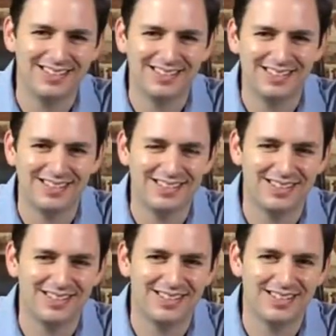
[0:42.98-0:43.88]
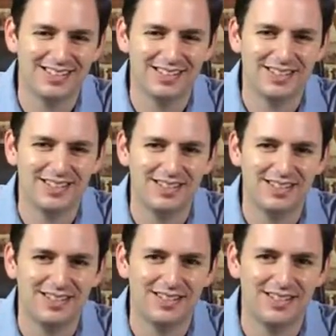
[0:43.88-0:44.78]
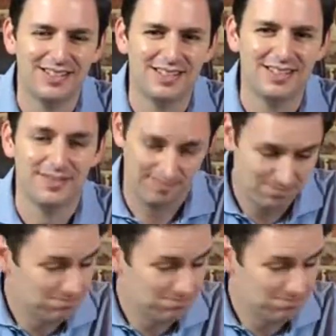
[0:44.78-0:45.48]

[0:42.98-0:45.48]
[no speech]